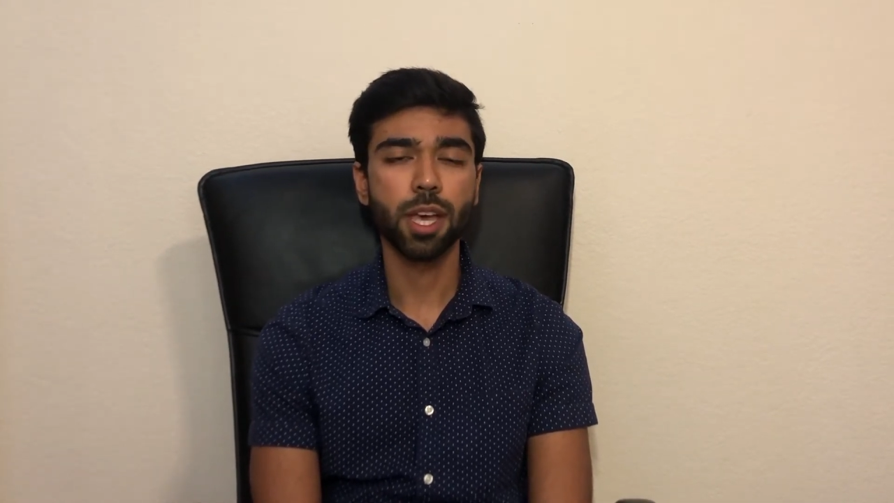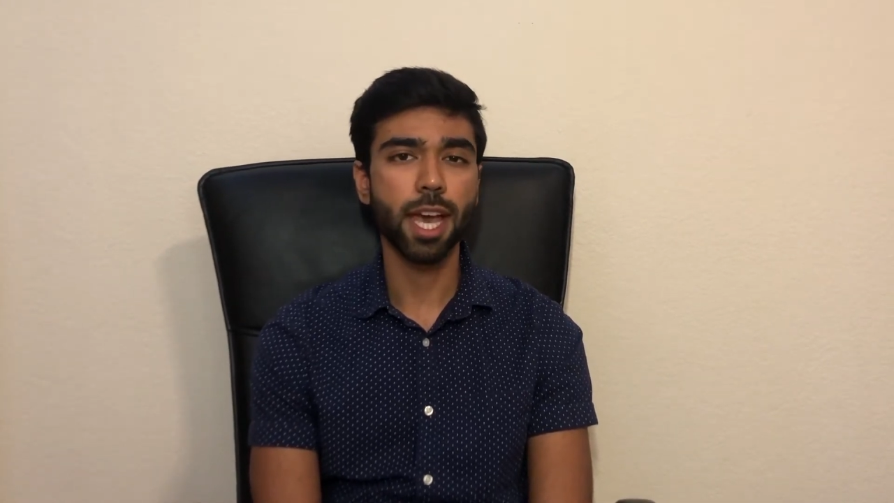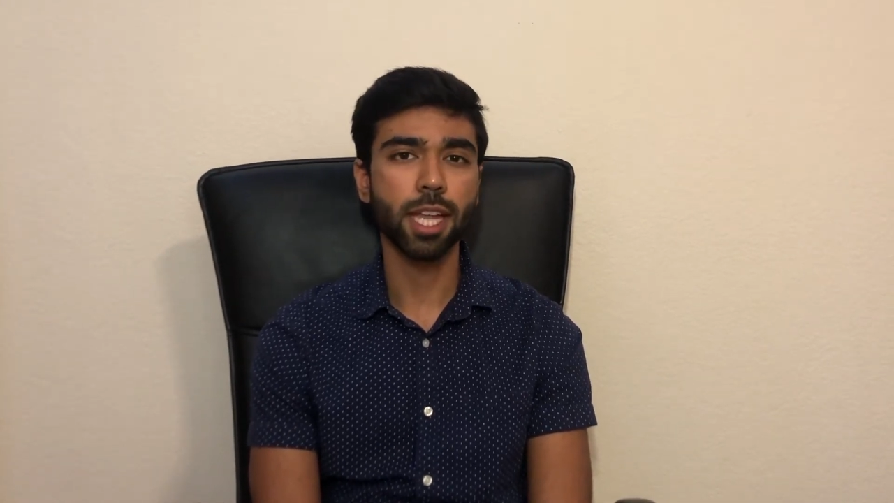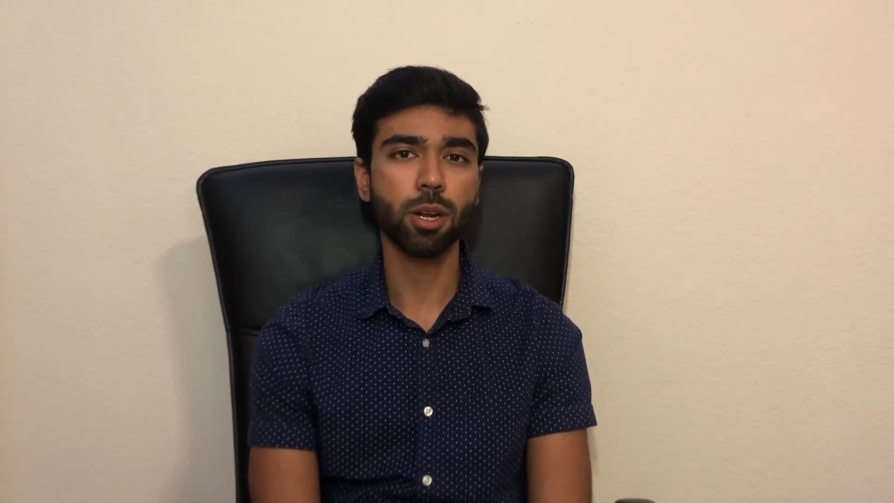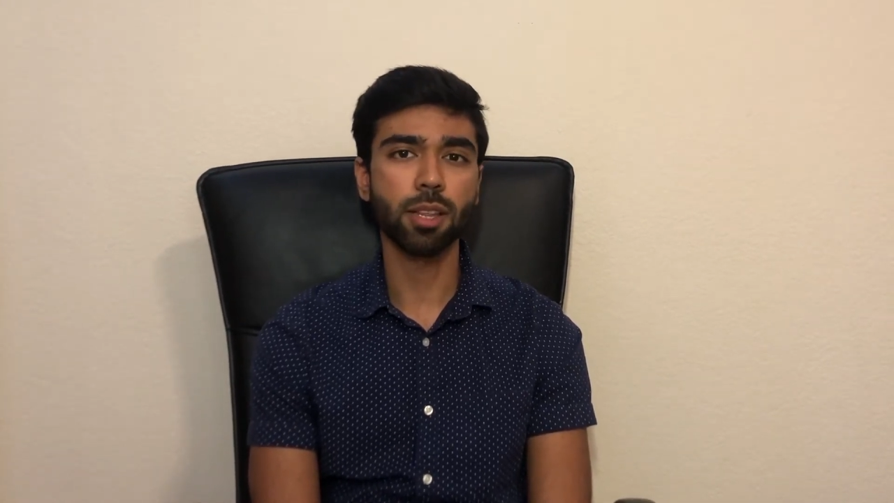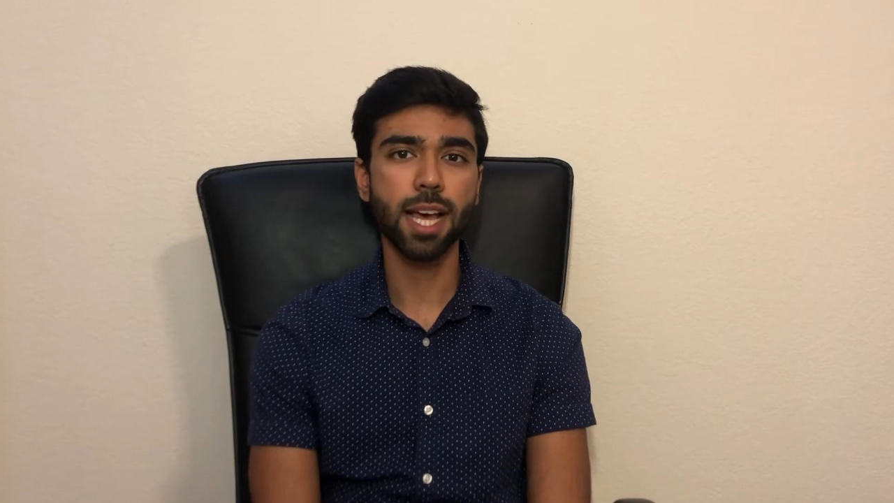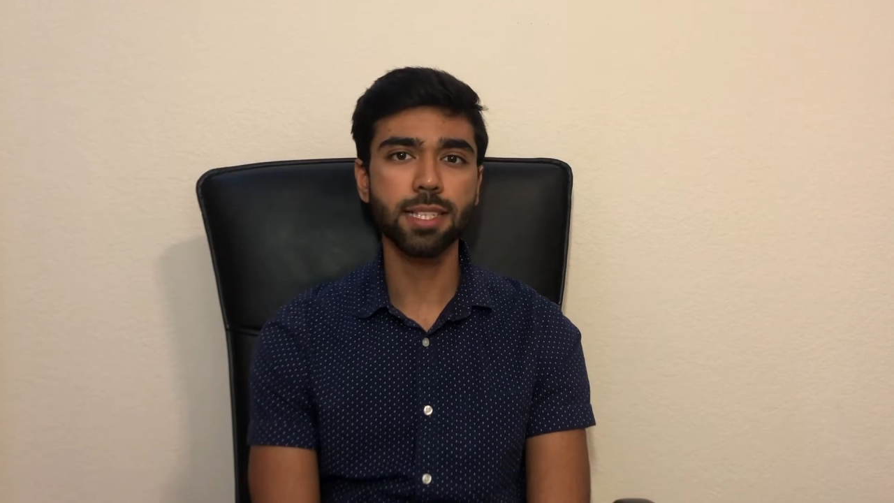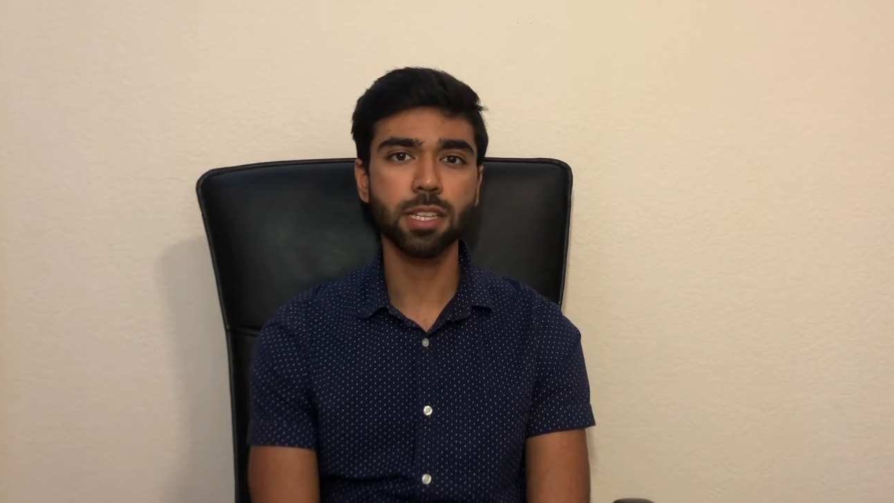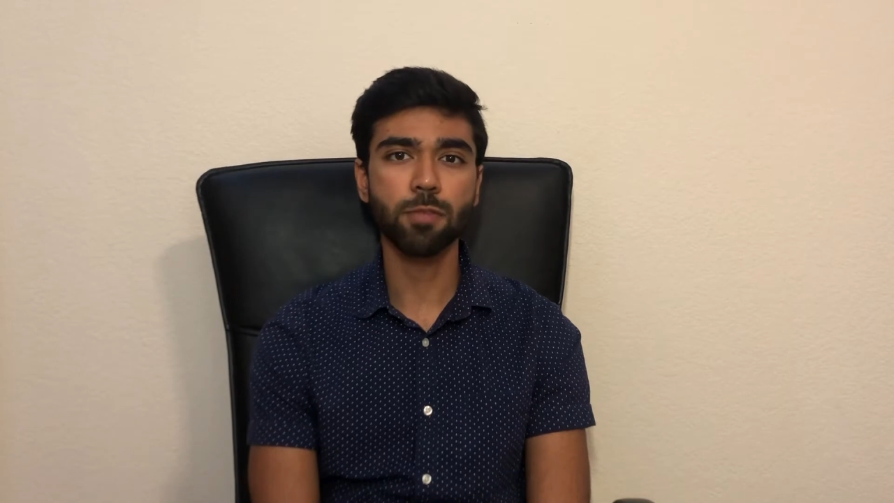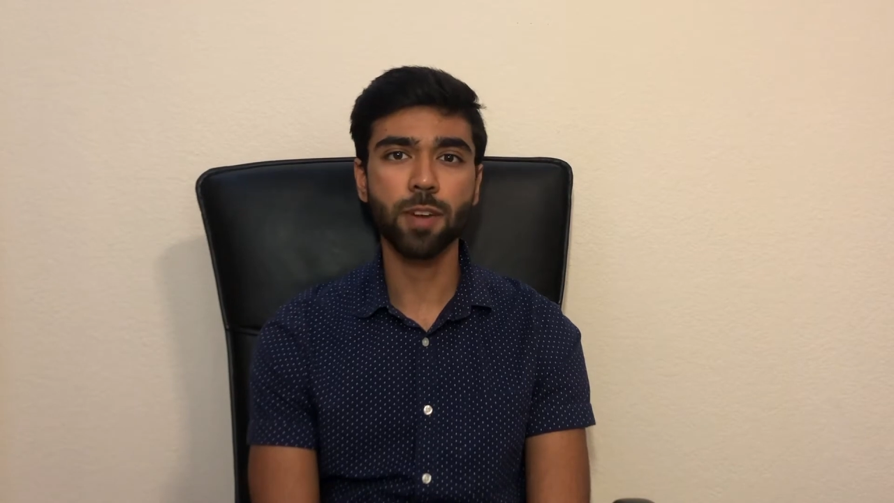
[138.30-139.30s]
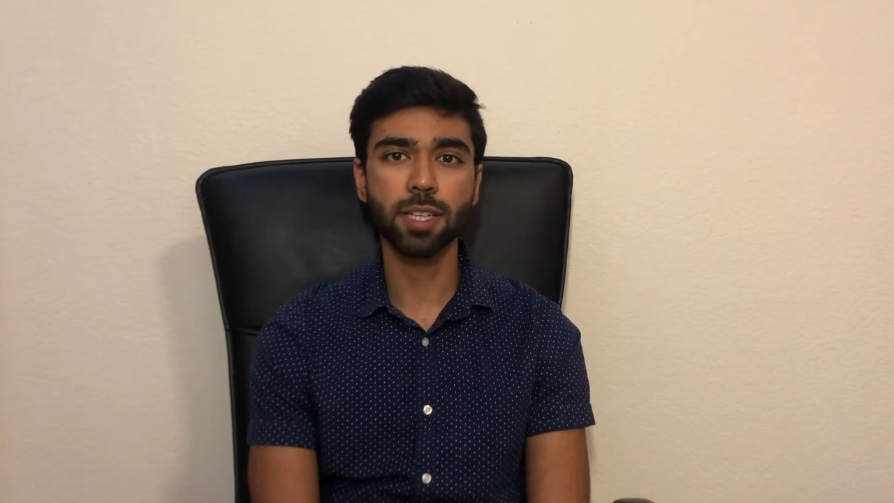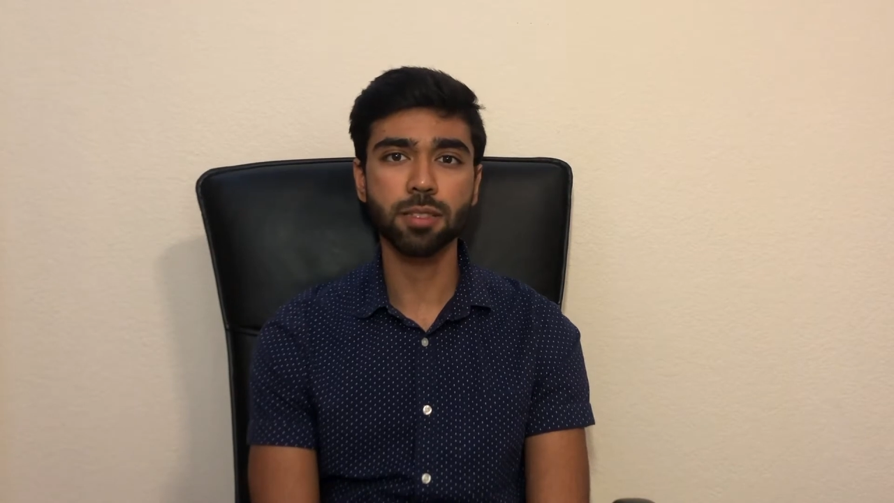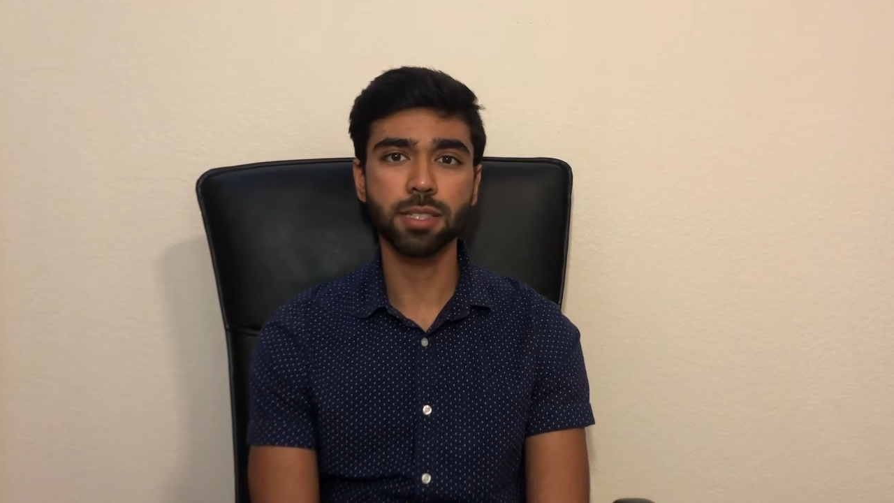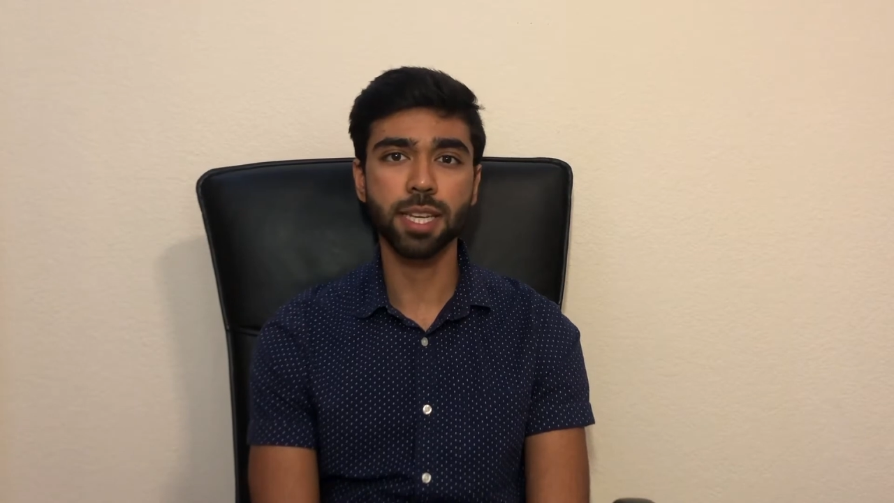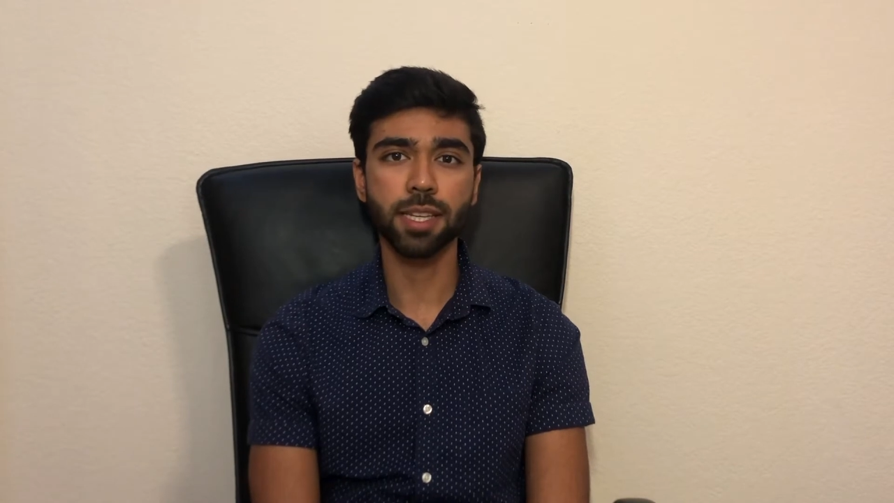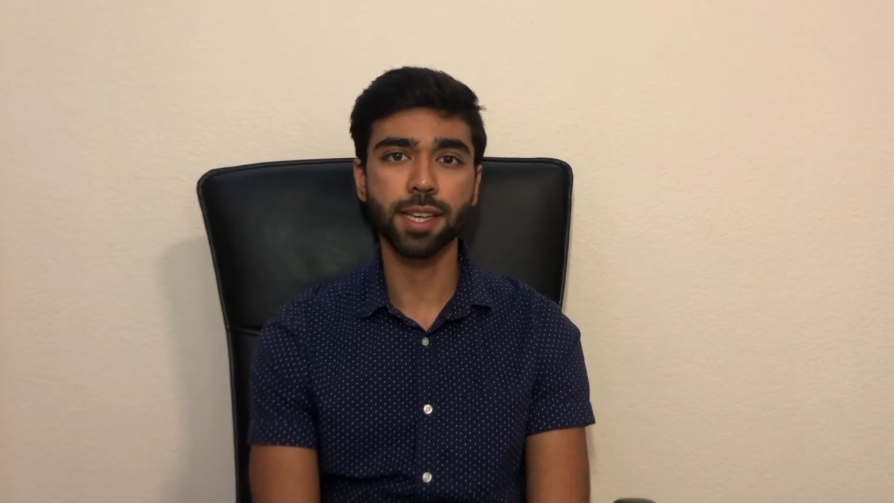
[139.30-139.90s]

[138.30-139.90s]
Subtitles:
And our last and final state